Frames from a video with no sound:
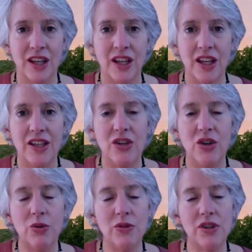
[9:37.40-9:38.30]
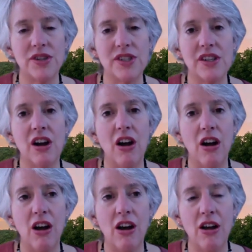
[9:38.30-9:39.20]
and notice the
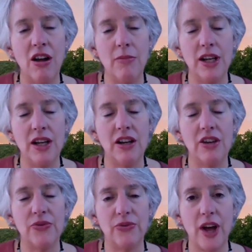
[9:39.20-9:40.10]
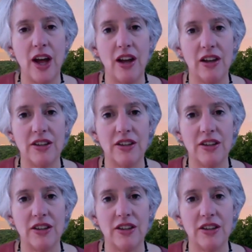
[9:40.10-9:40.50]
calming effect